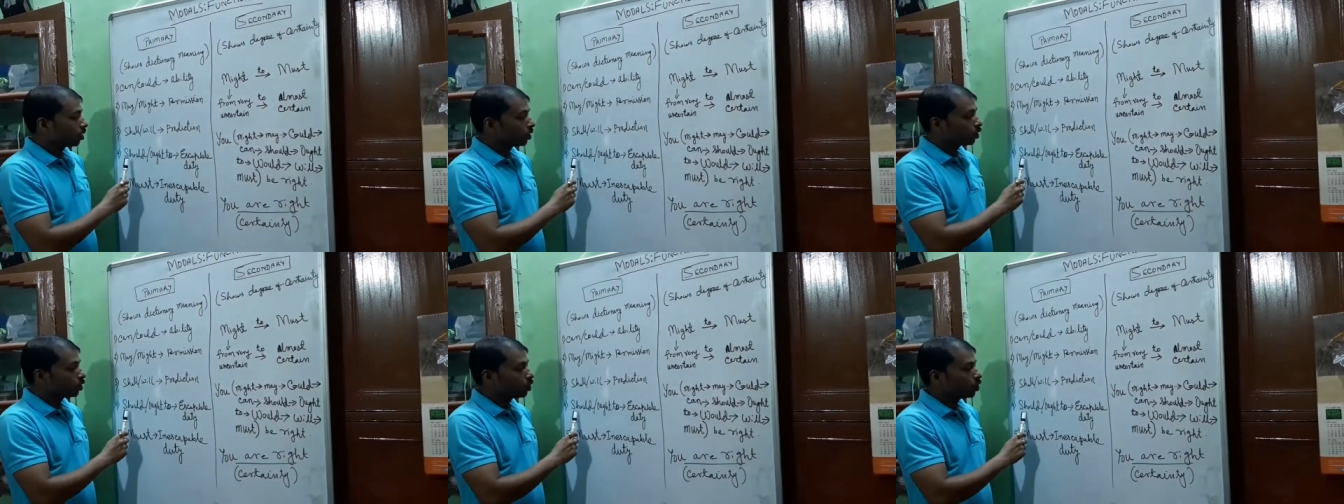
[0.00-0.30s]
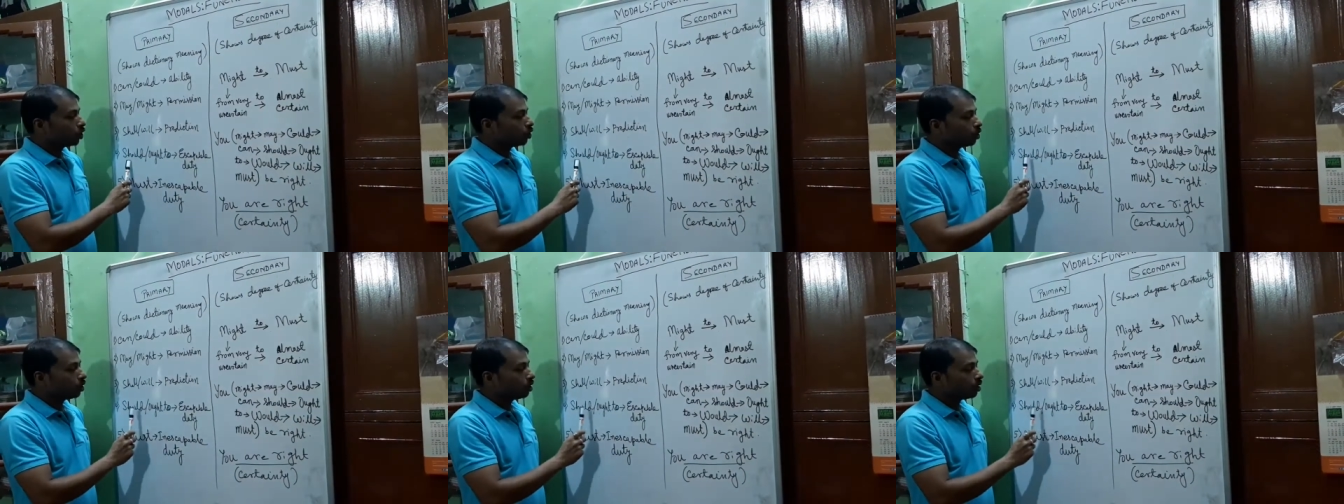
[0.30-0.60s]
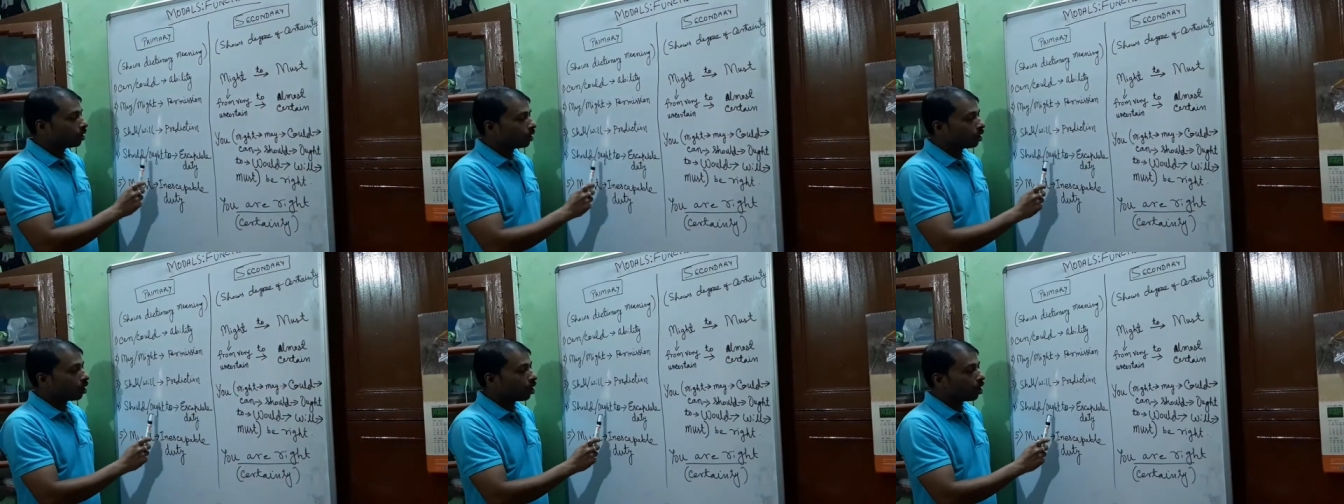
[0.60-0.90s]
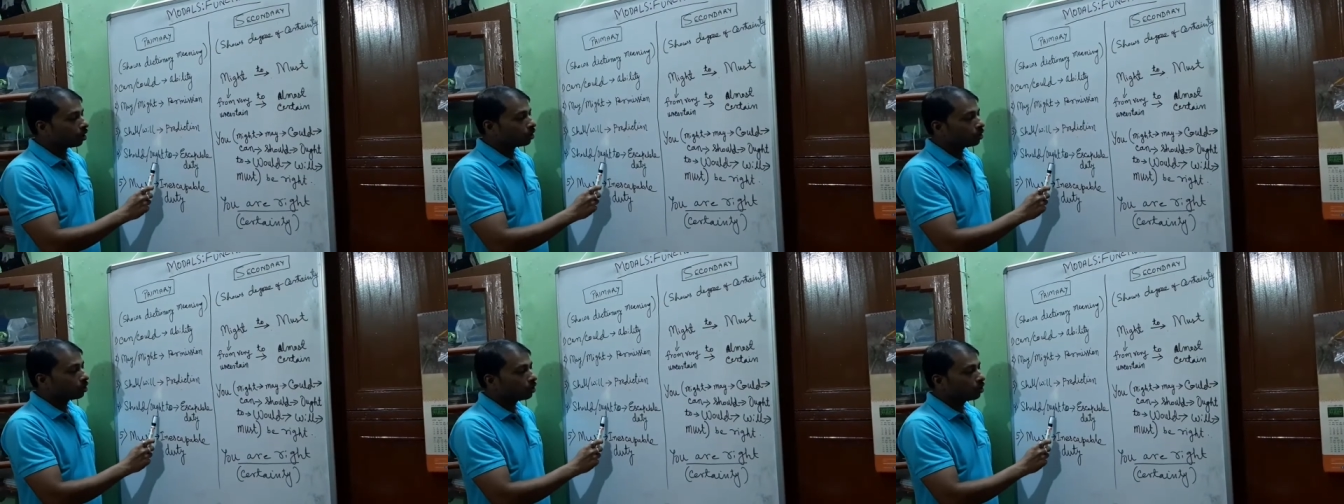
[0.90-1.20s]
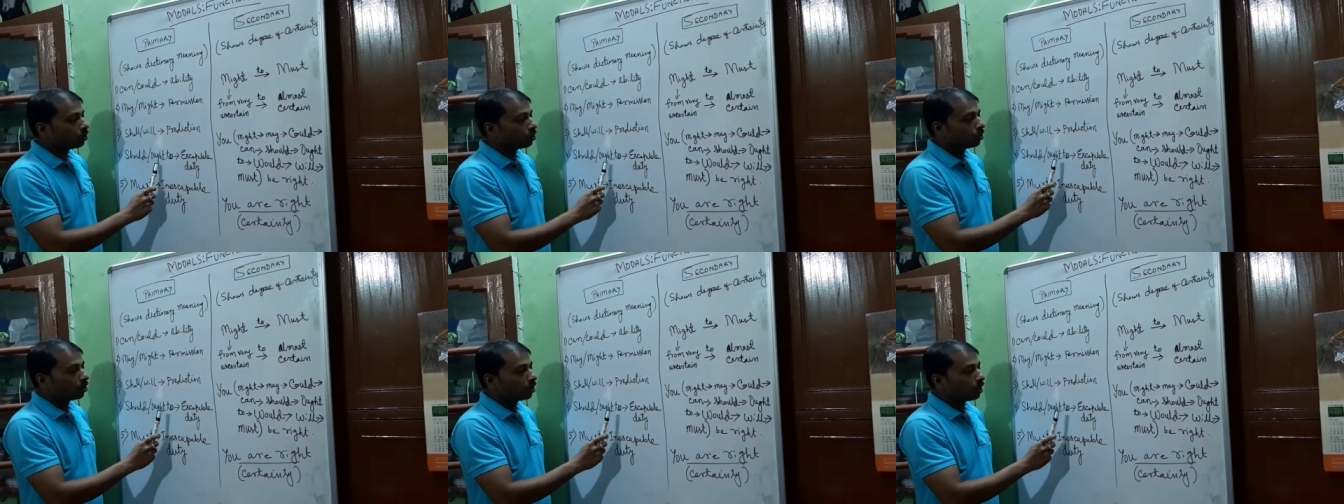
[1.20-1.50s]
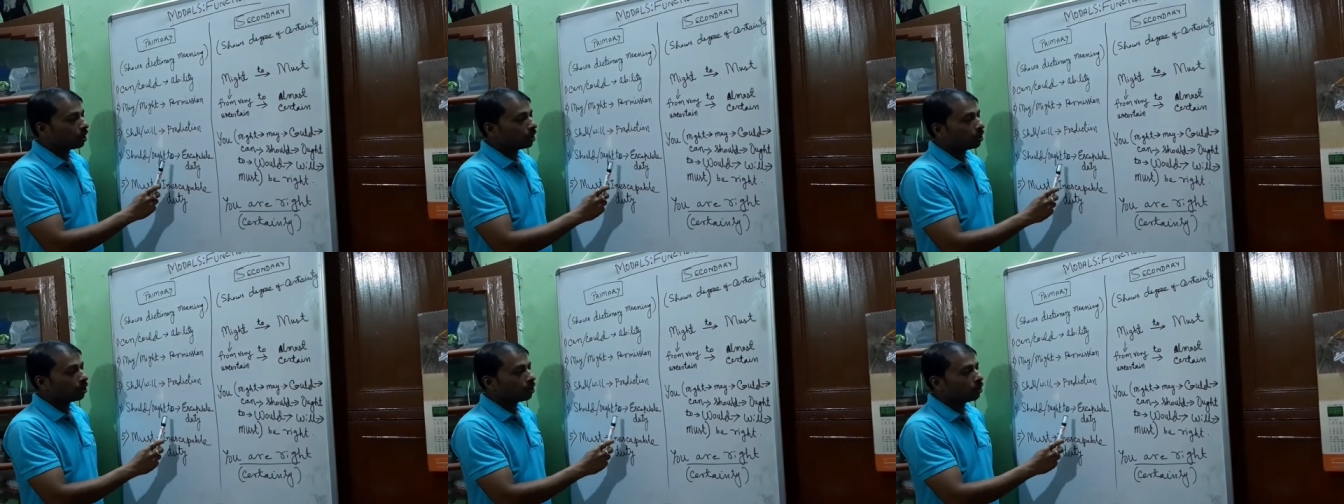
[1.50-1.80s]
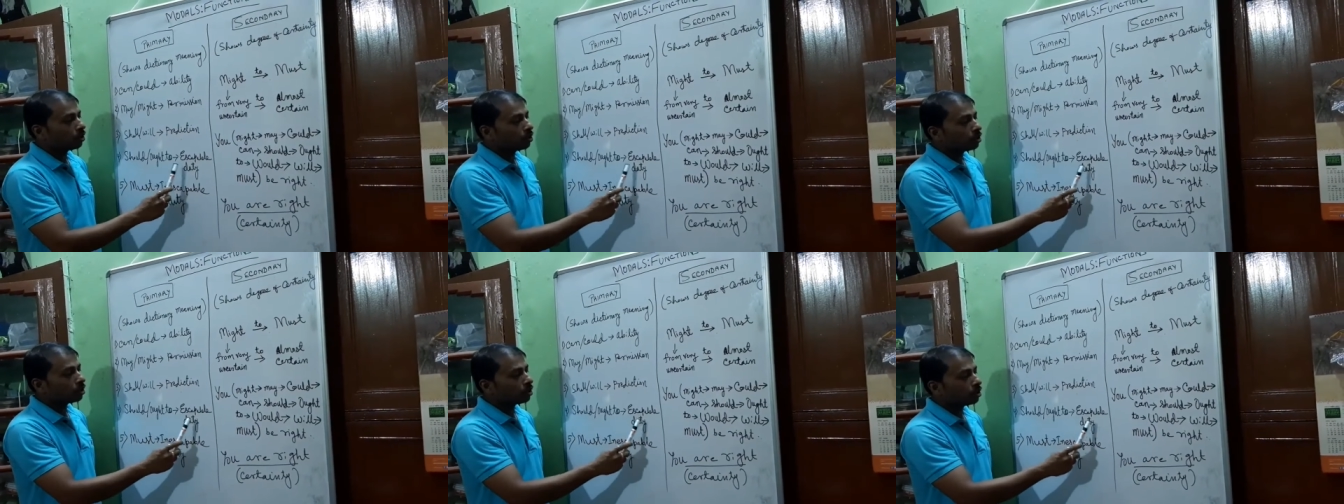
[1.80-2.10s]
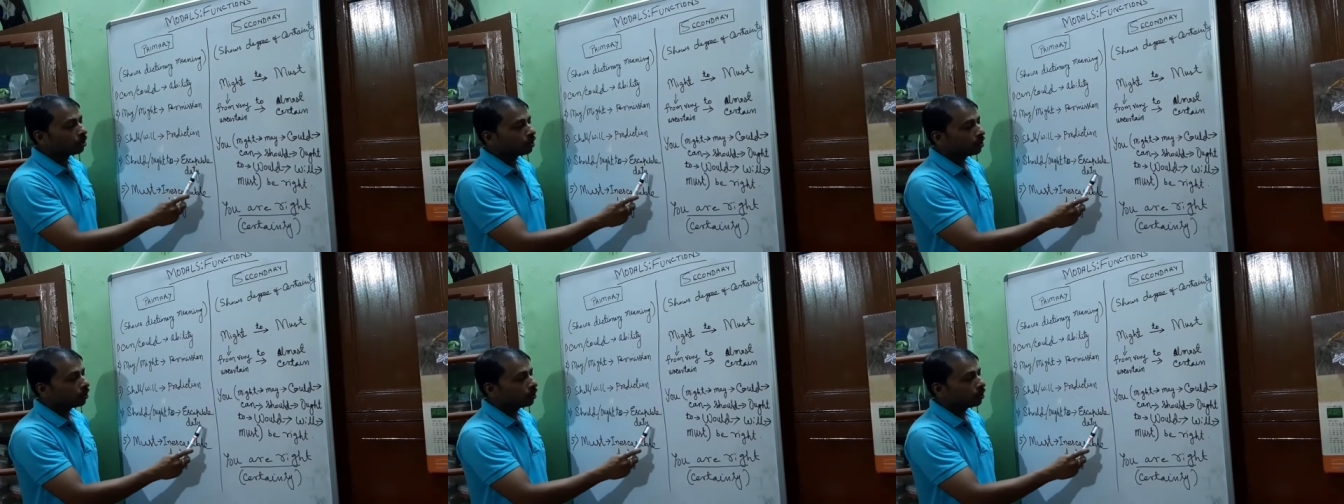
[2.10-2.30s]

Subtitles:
Should and ought to are used